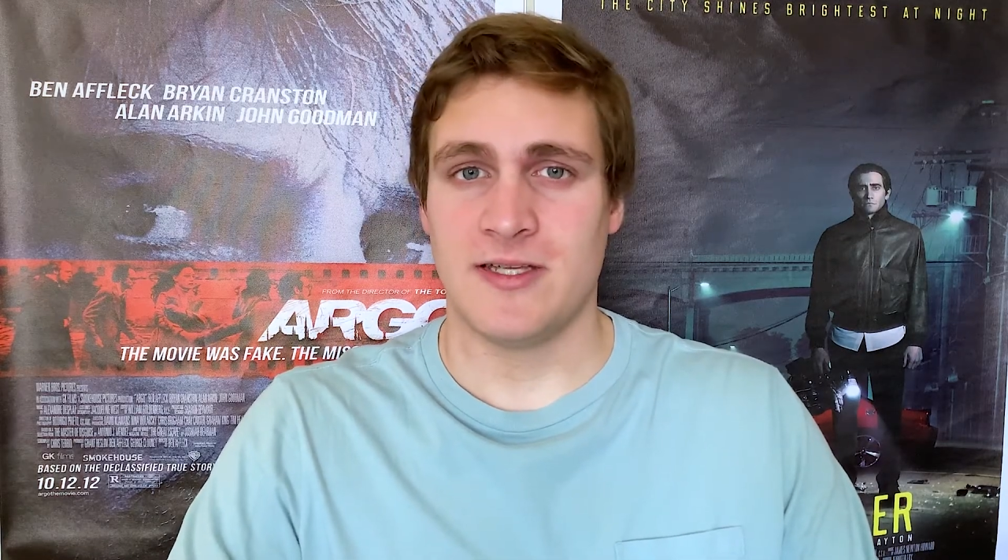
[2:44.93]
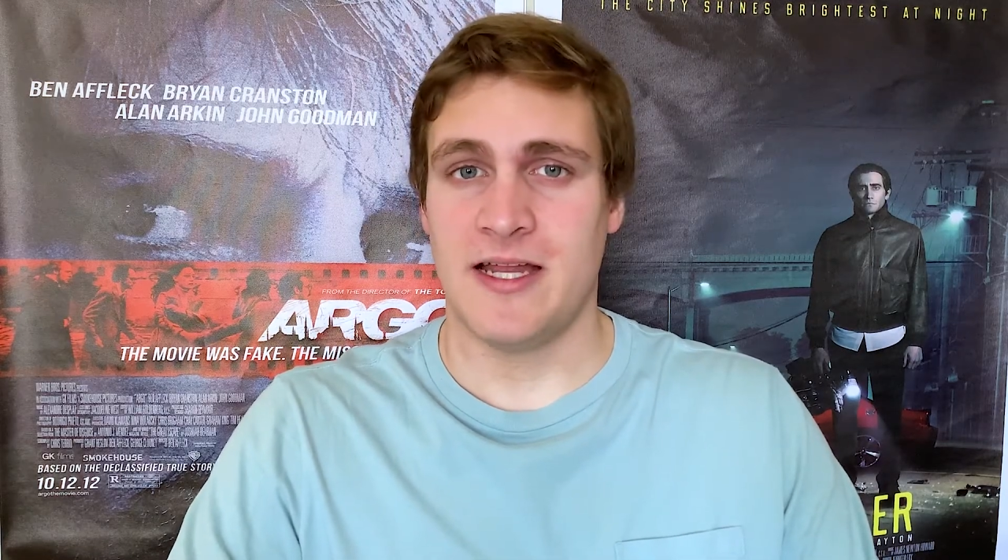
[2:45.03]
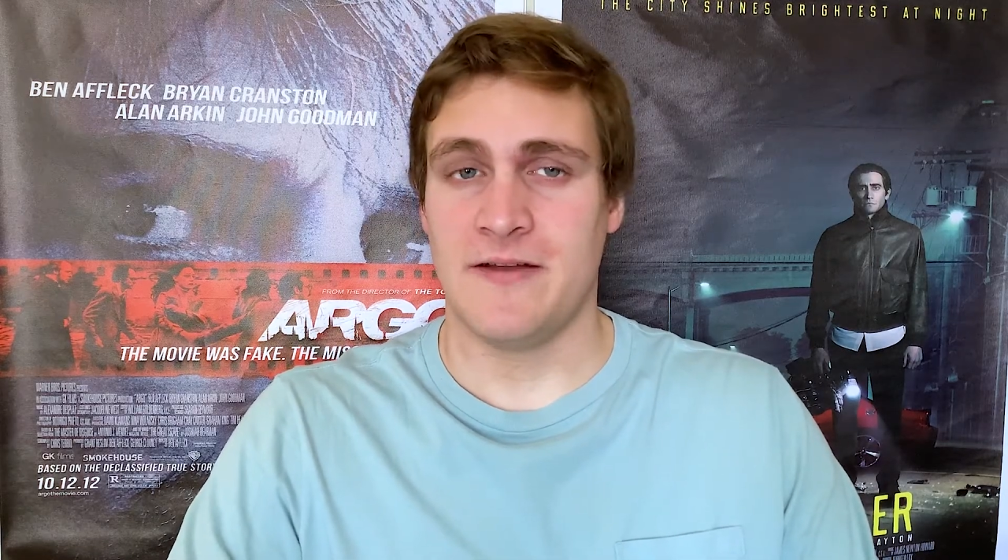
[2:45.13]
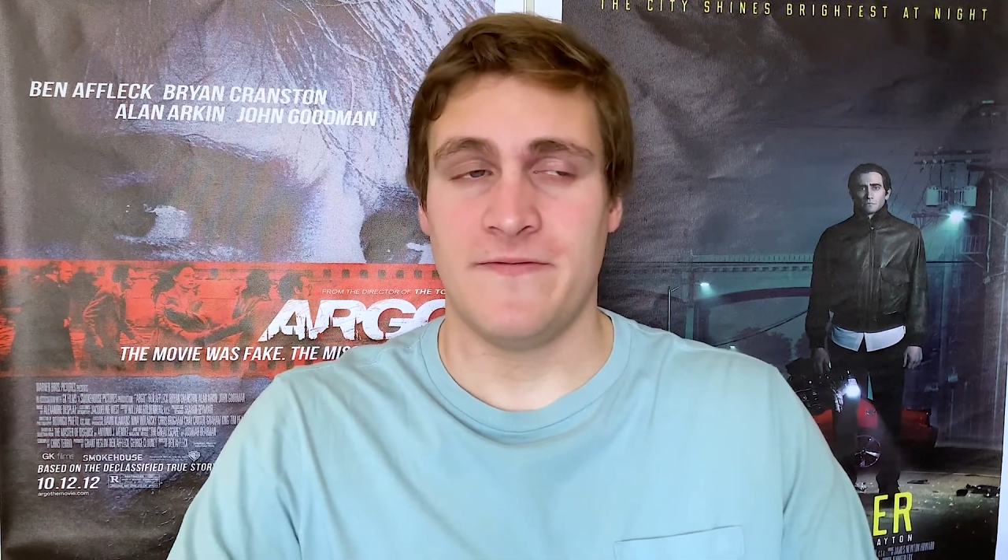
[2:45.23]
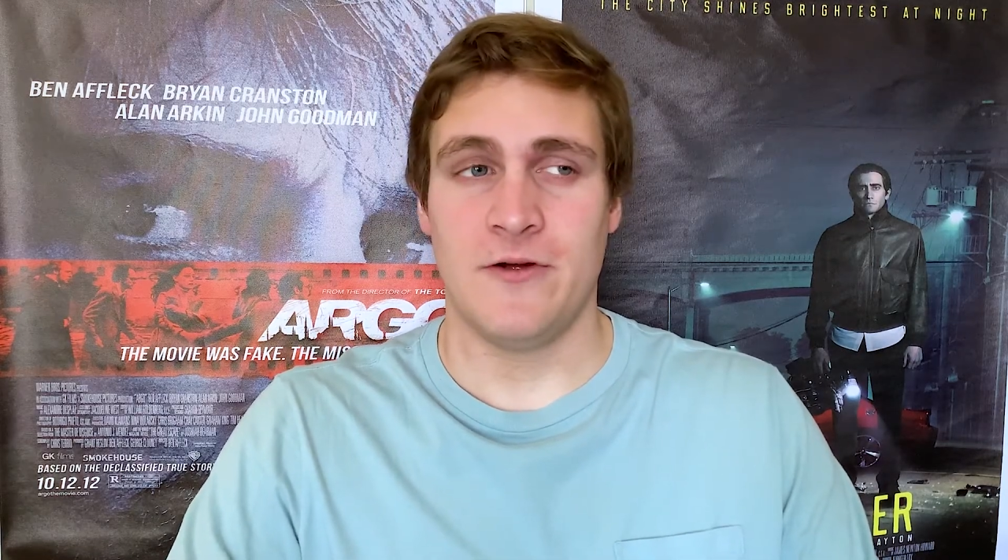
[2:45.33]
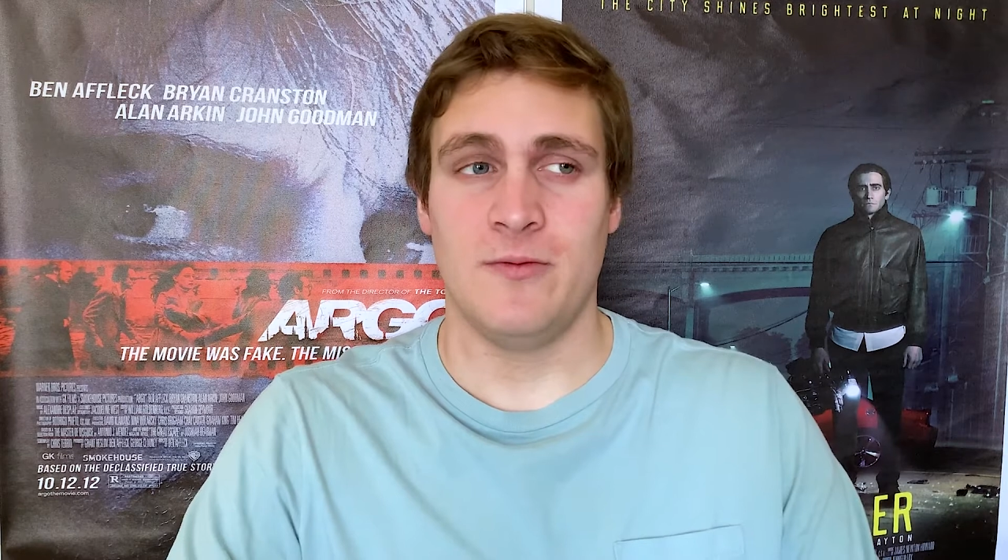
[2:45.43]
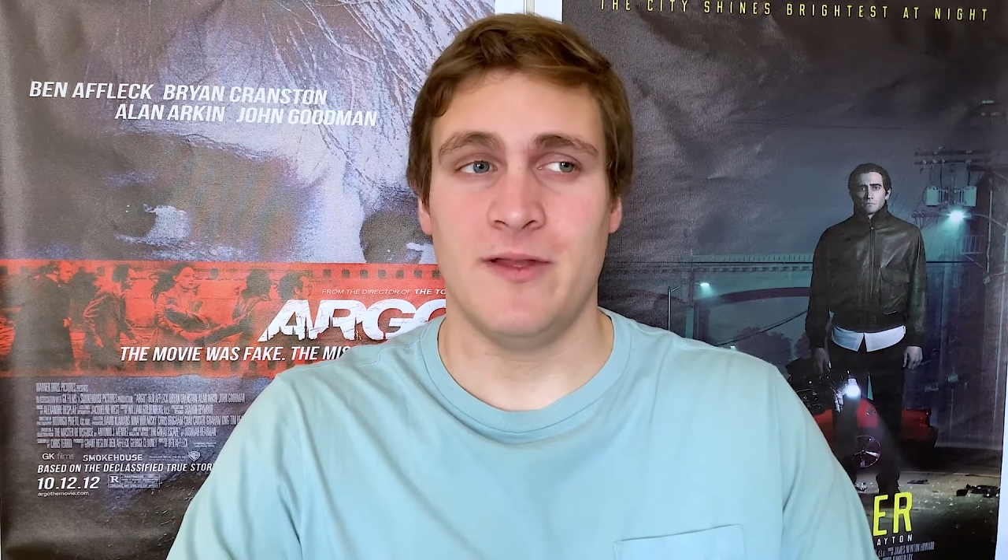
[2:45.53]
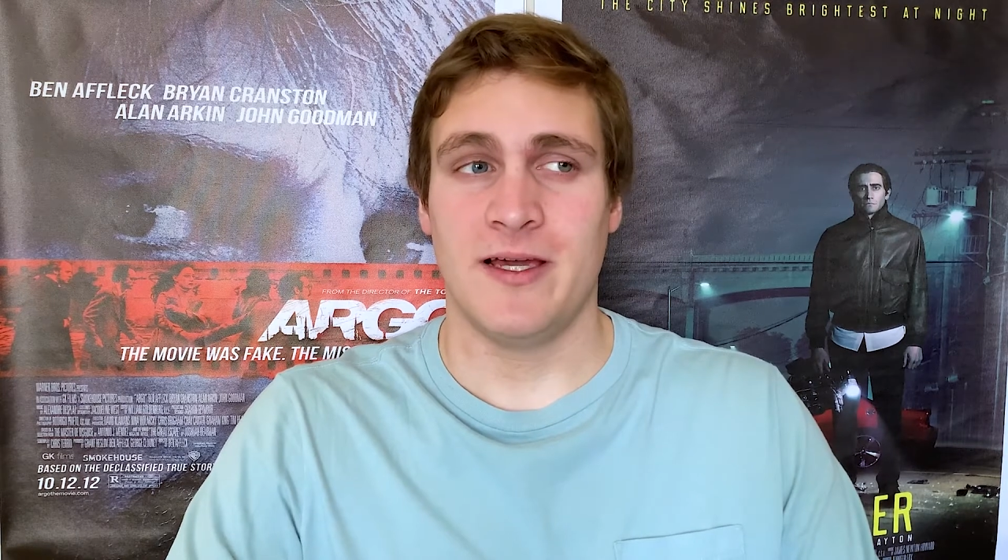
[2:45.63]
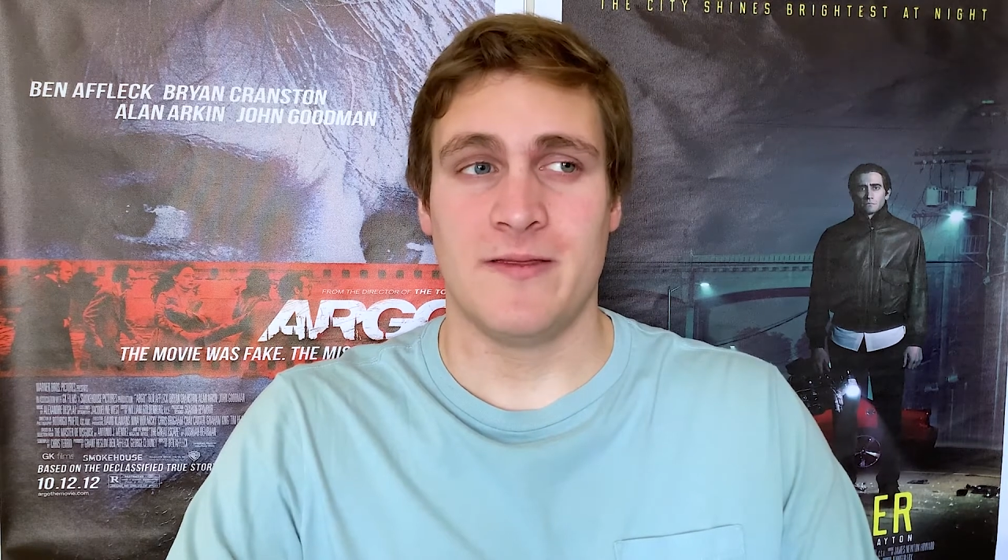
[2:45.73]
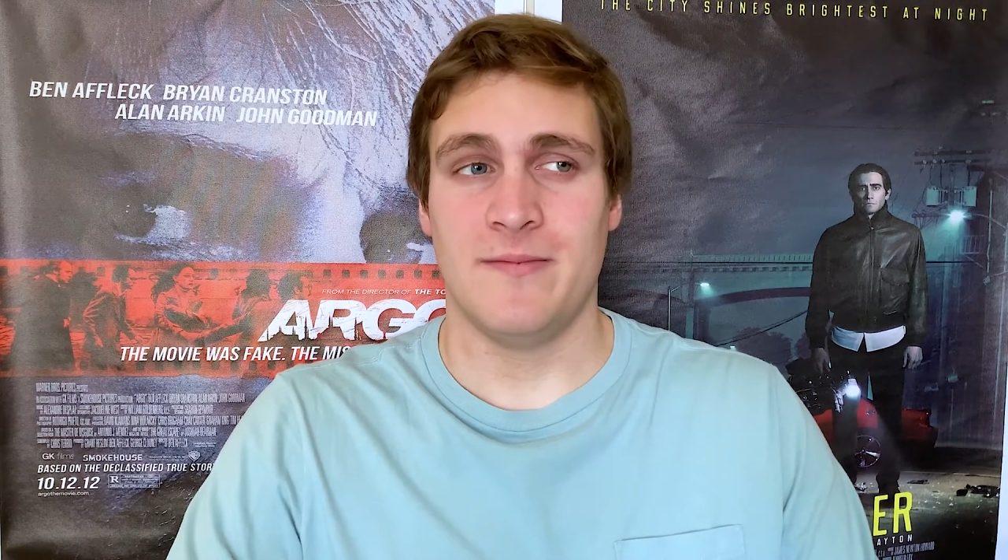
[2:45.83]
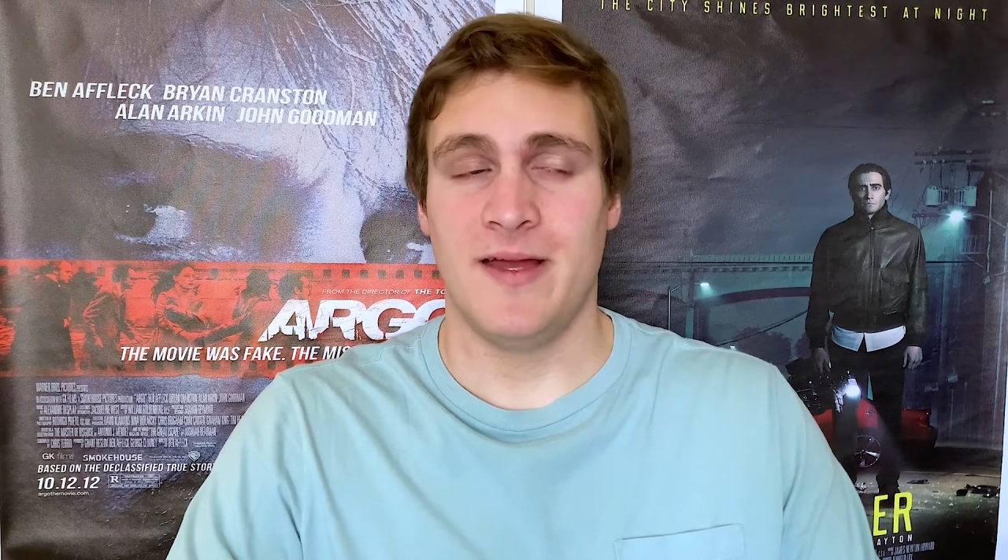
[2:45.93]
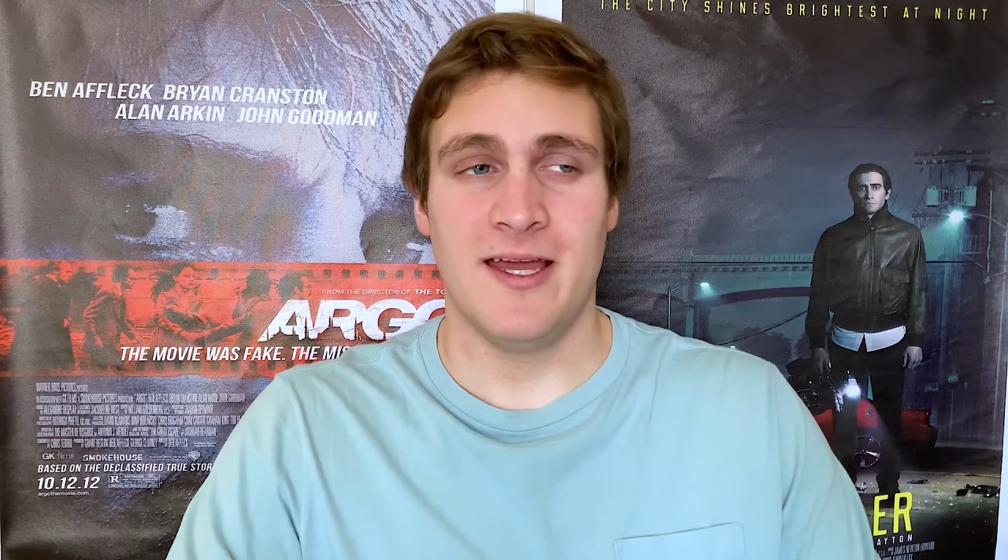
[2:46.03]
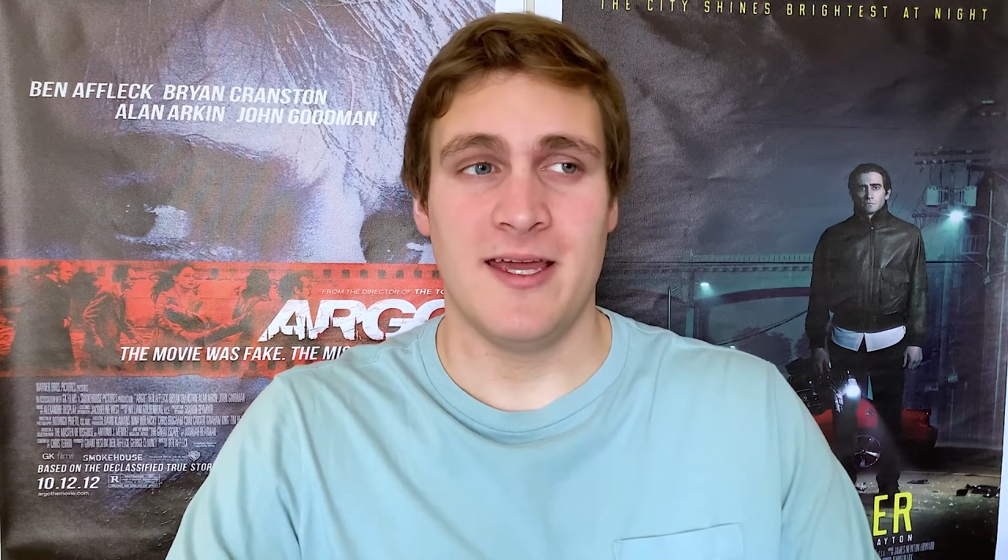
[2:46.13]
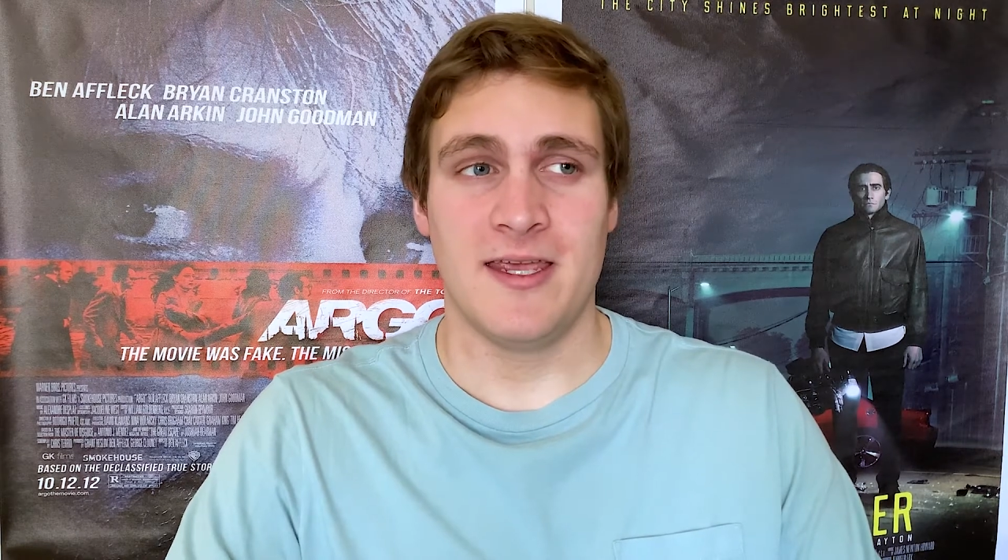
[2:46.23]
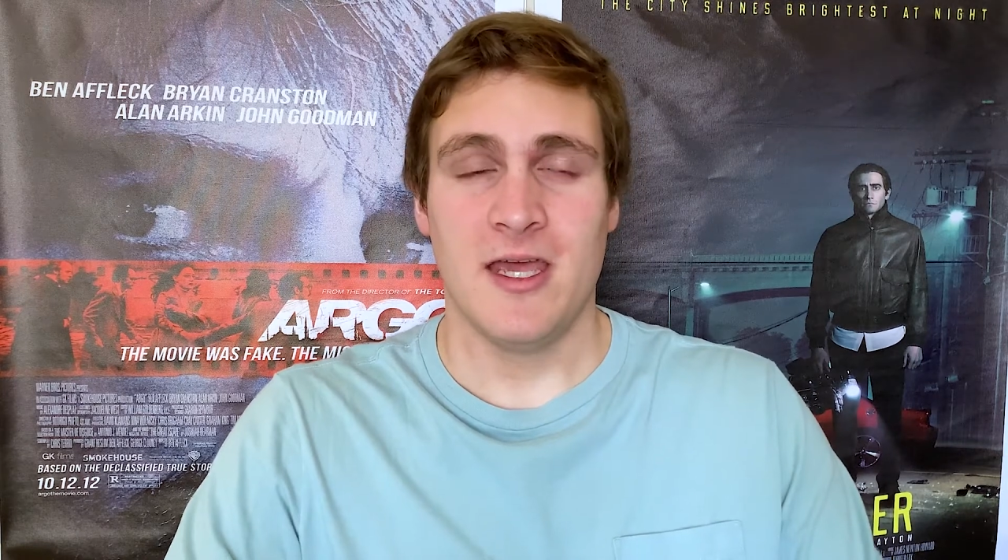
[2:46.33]
and a film like The
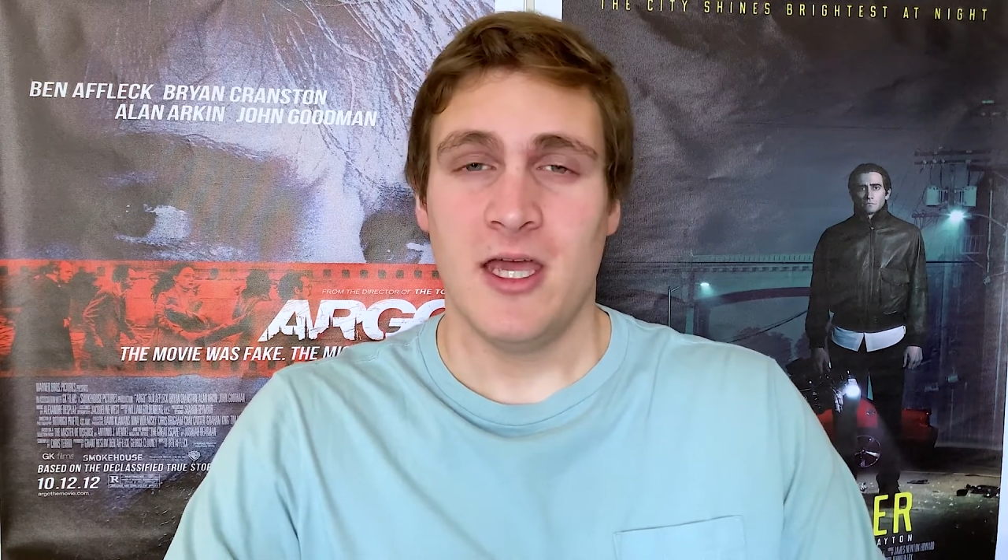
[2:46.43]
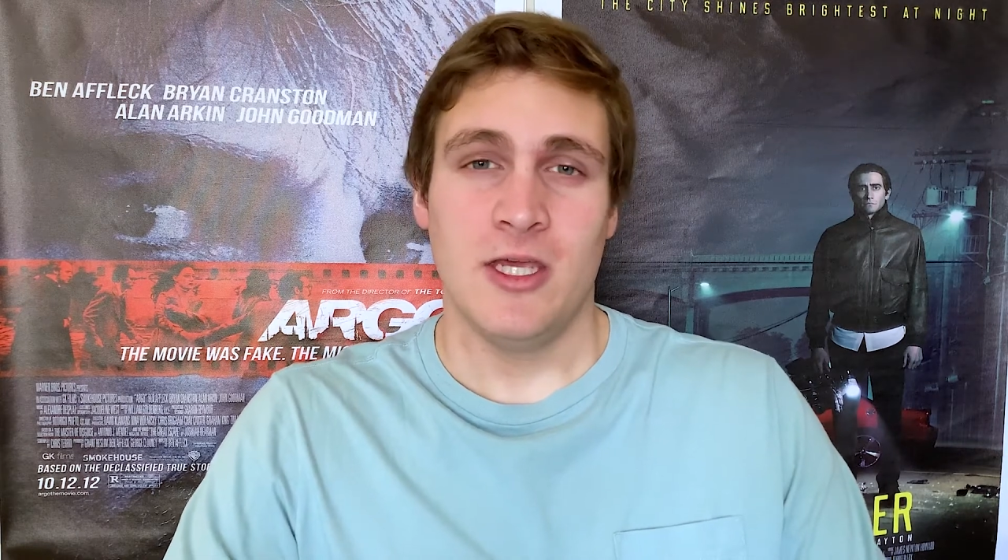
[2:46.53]
Meg,